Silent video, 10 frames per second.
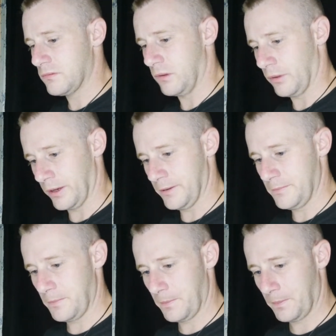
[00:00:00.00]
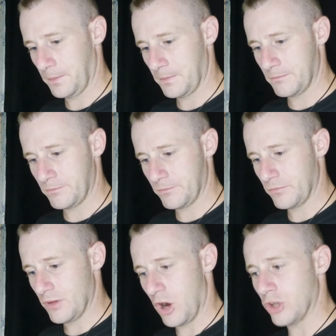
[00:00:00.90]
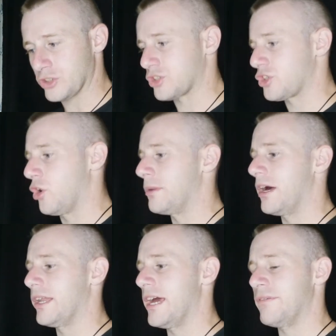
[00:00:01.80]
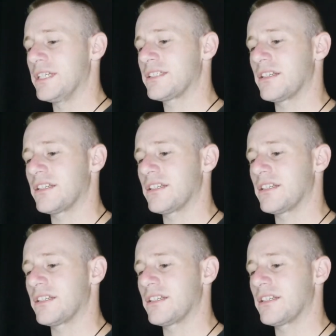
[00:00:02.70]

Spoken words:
Okay? Also show them the other evidence